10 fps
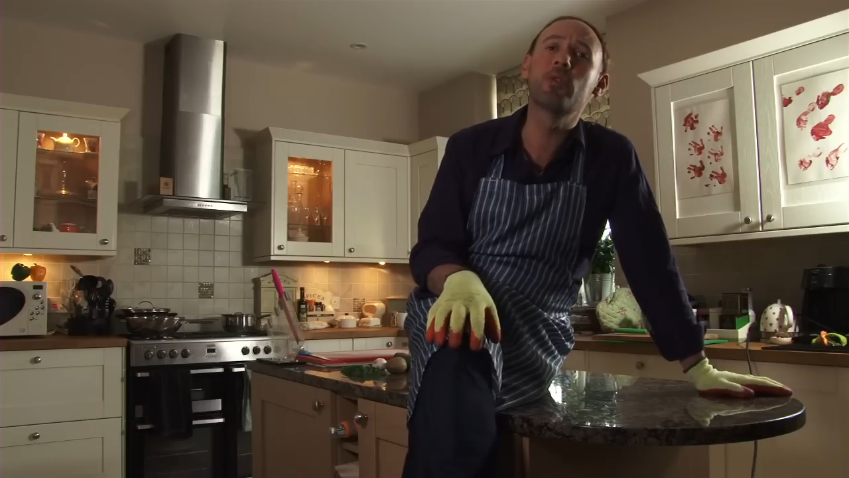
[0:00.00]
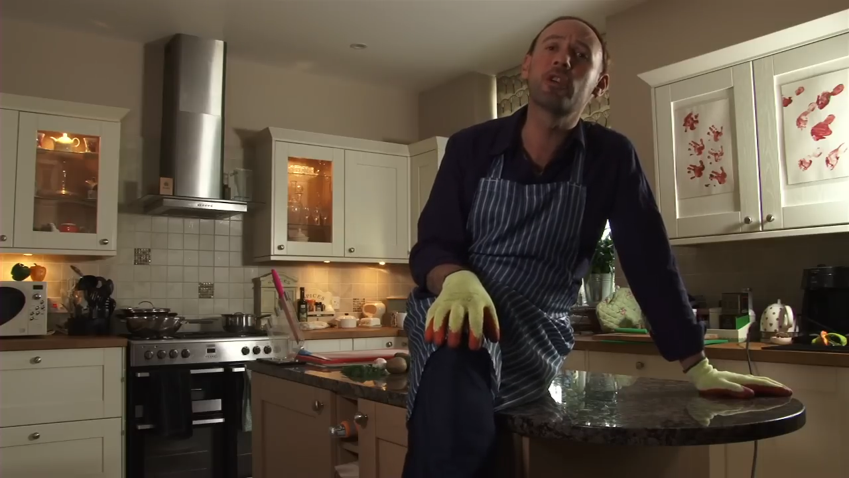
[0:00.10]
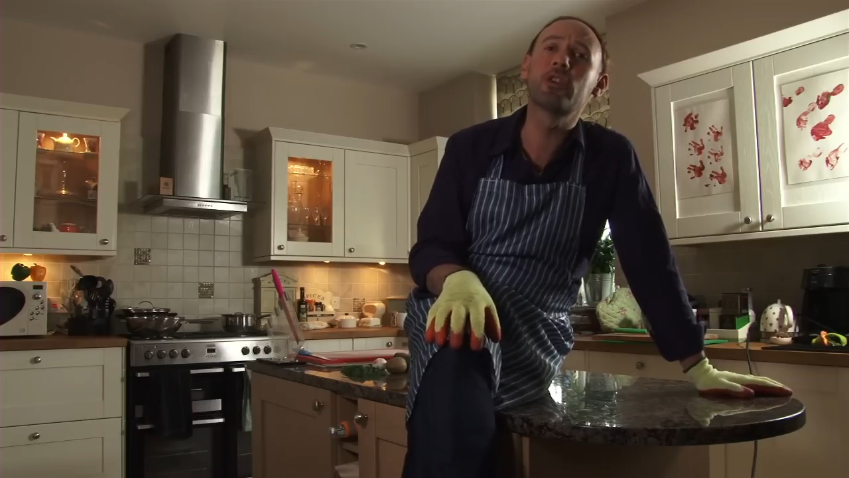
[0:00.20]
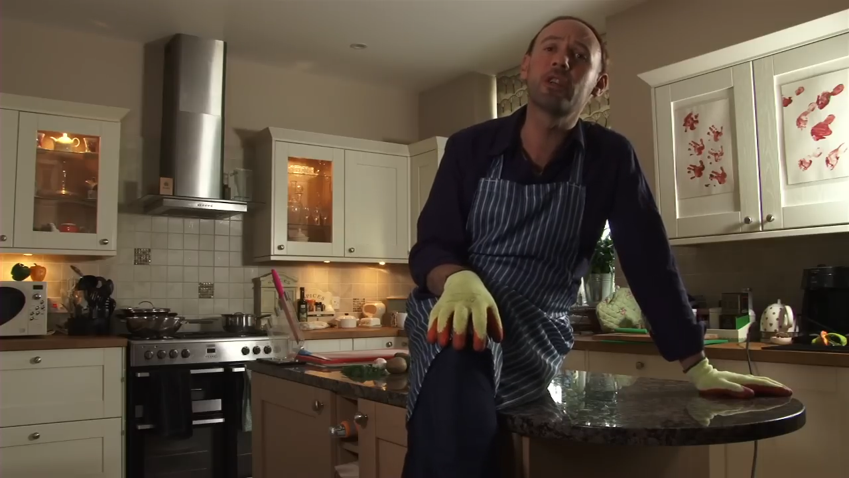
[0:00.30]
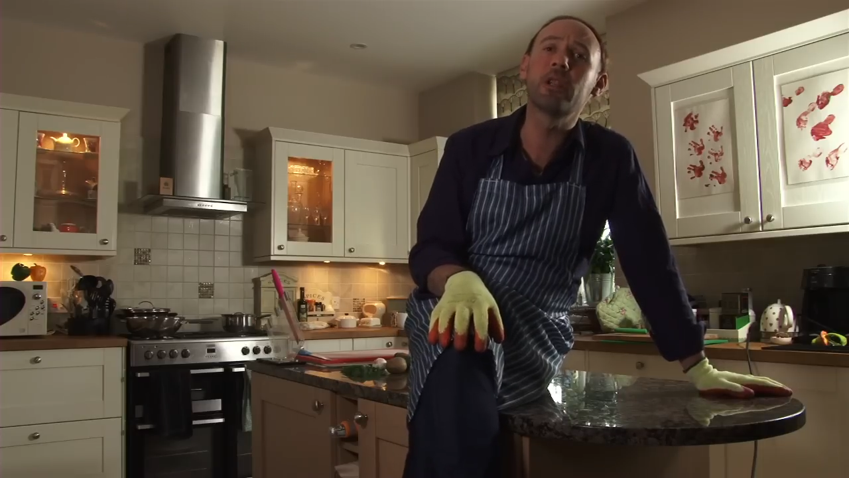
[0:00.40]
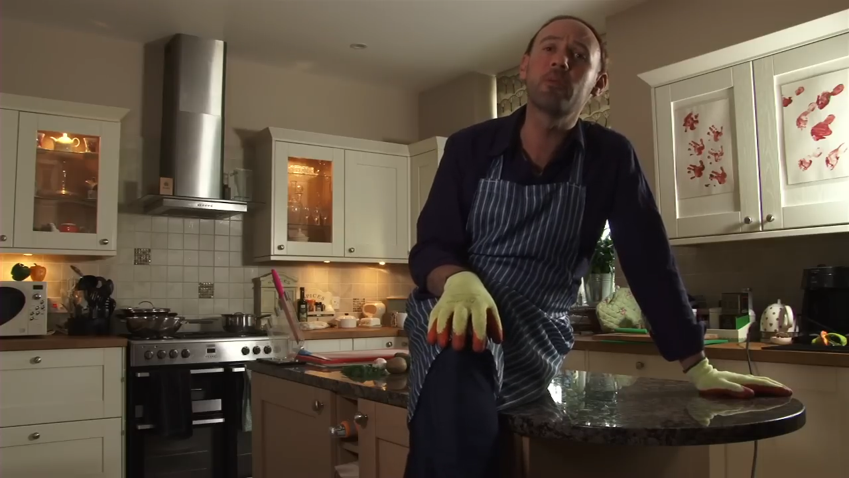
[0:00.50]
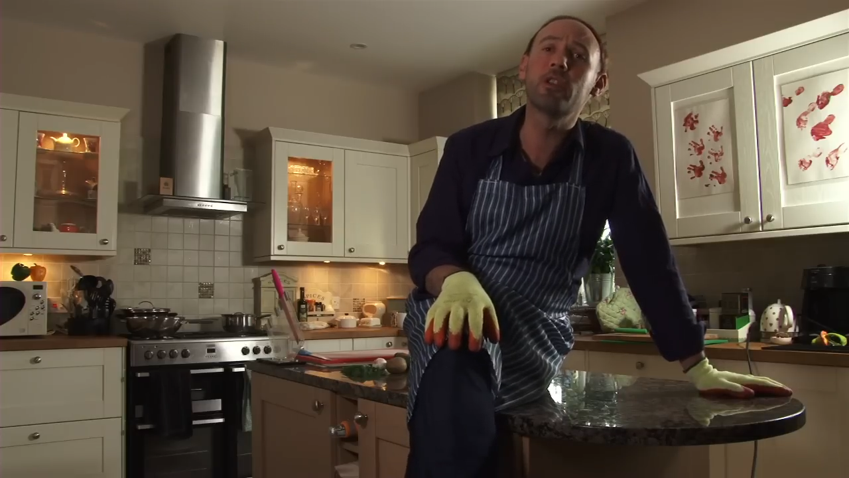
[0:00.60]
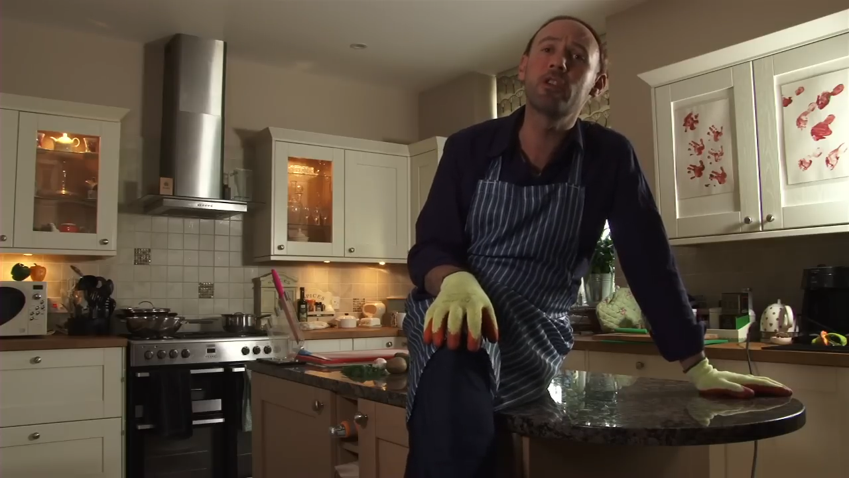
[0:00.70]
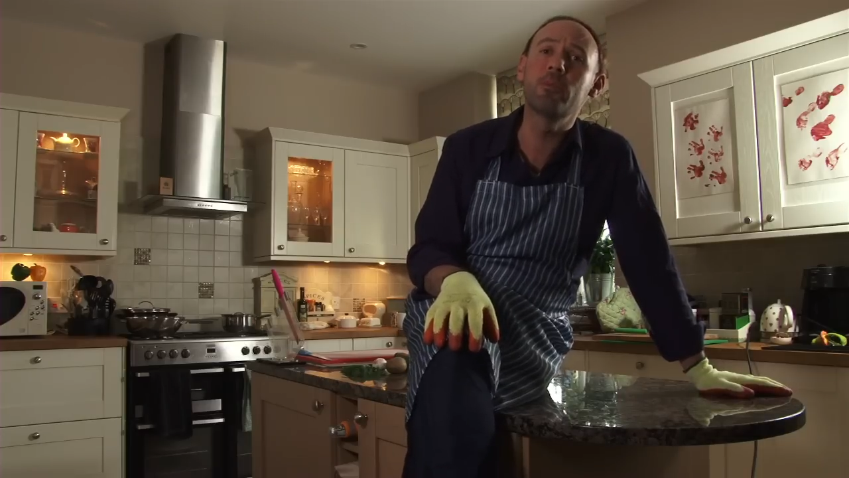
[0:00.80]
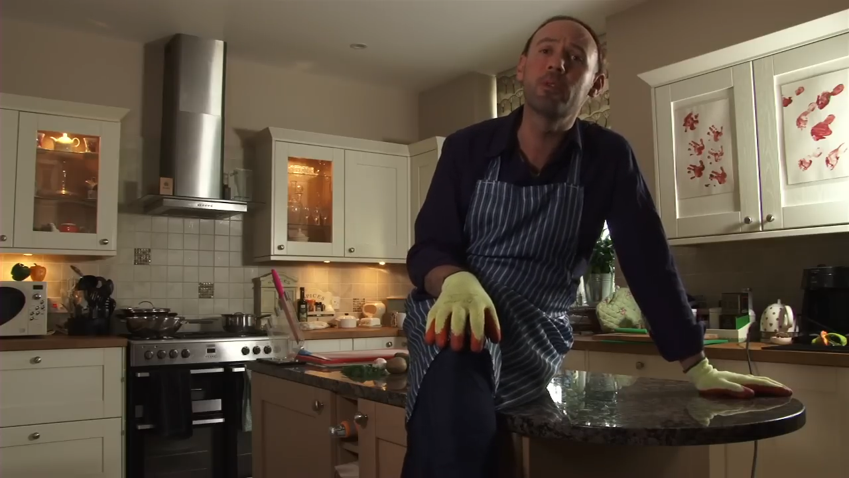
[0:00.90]
we're cooking it with
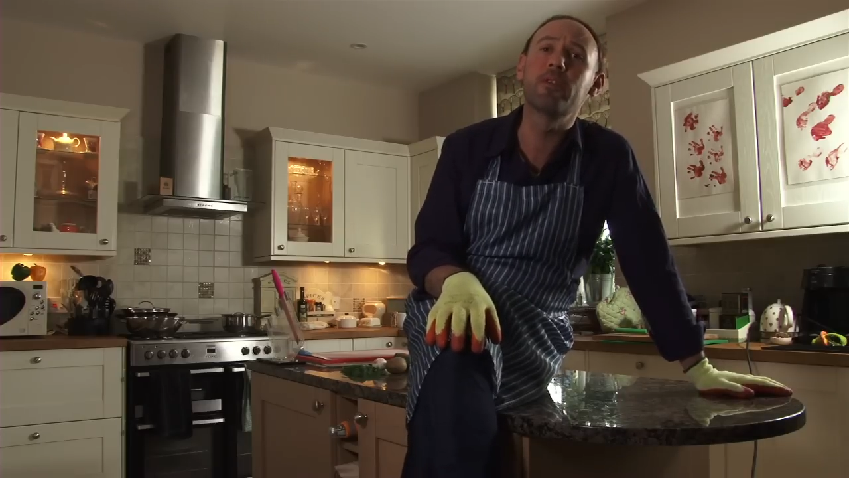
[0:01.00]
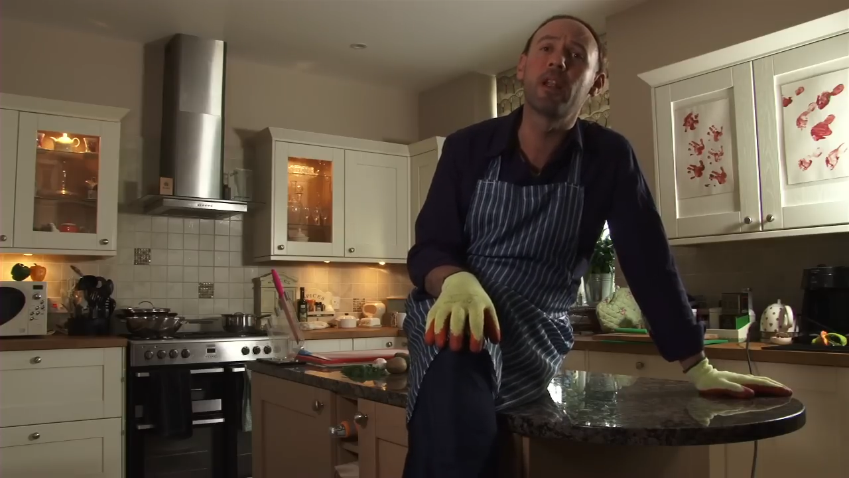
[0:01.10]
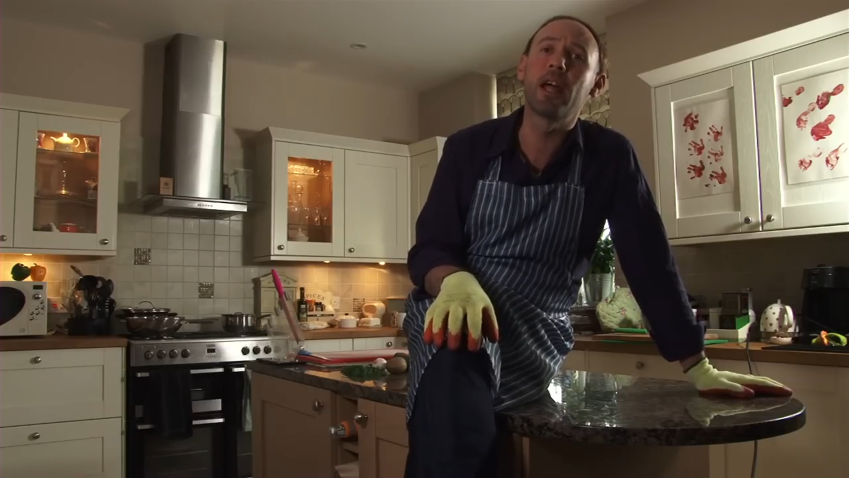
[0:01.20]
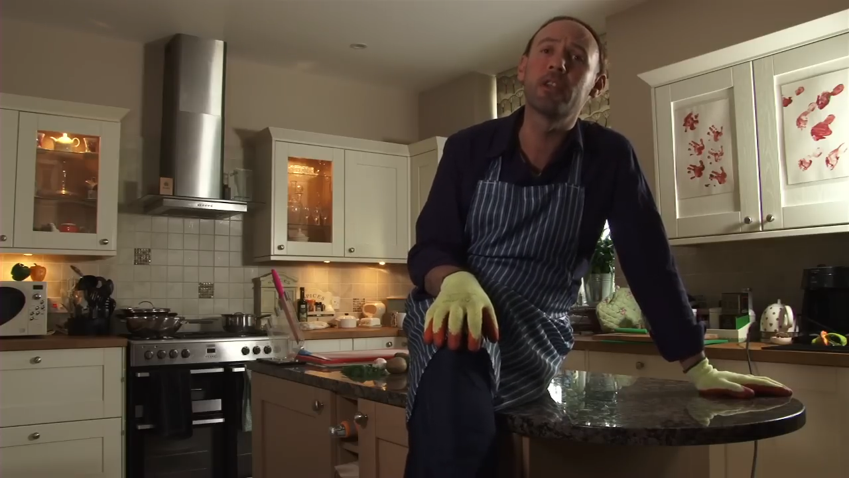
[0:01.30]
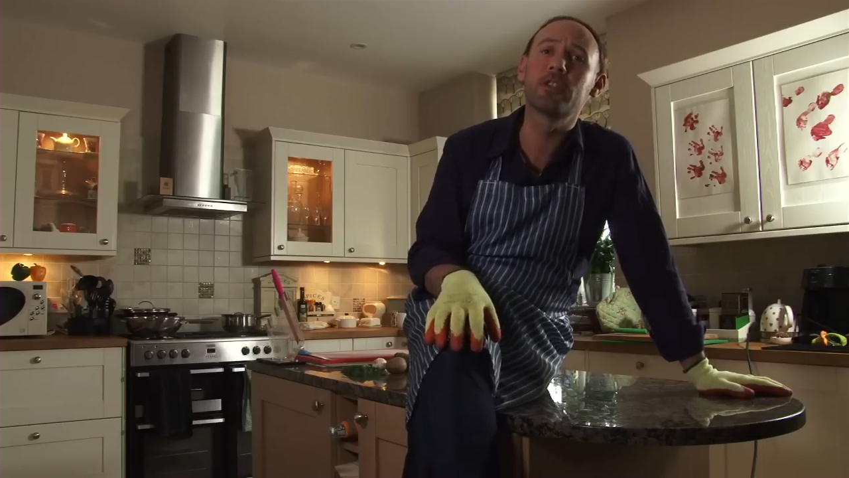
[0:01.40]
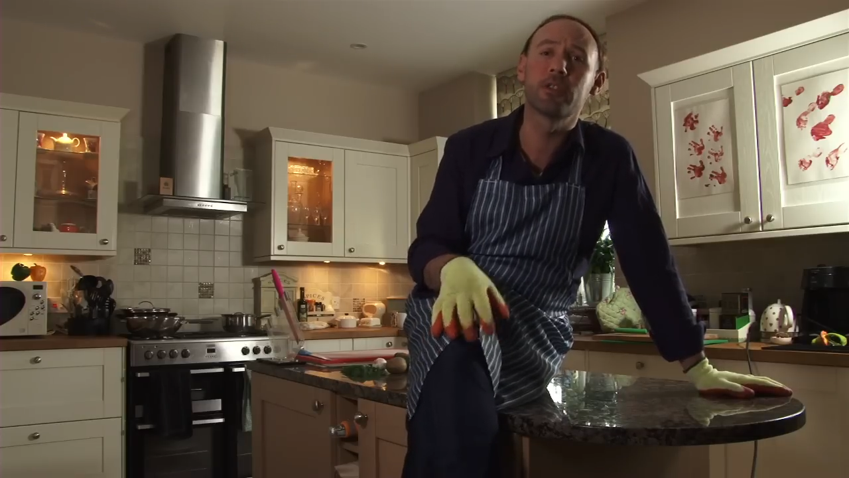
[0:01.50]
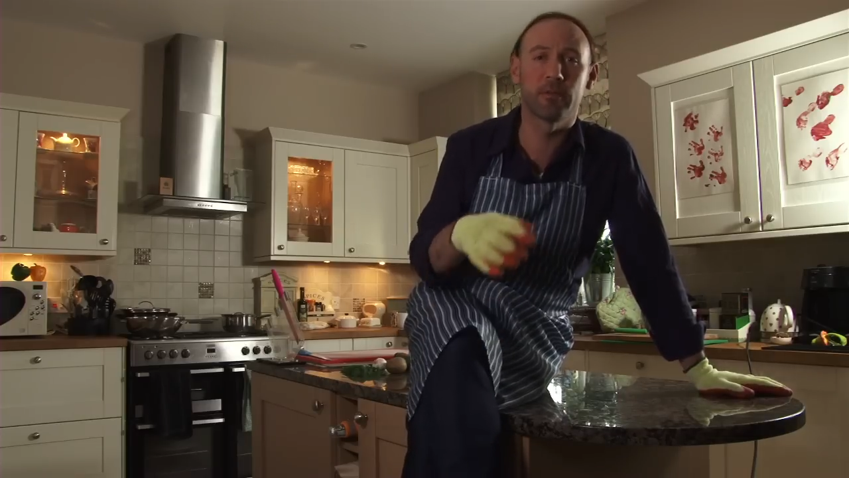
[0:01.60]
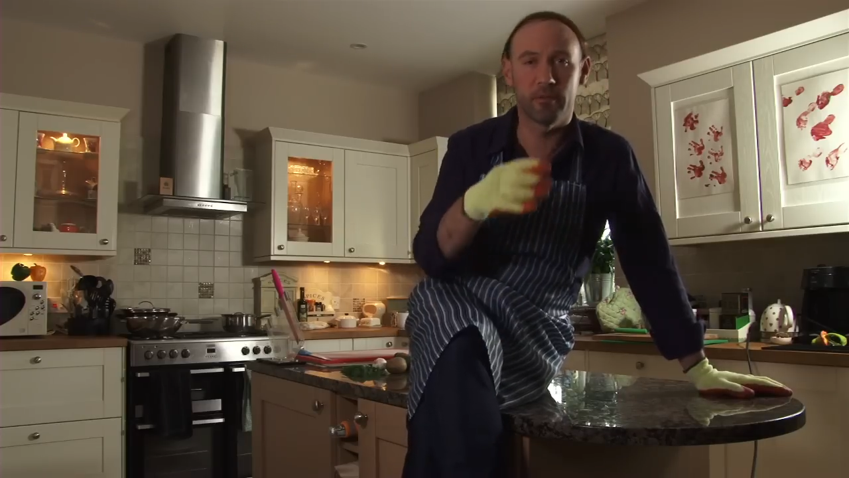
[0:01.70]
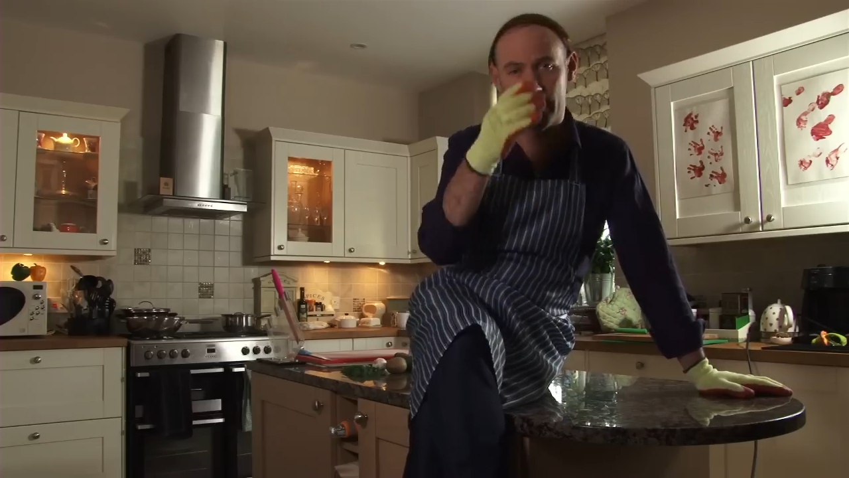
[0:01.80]
human flesh.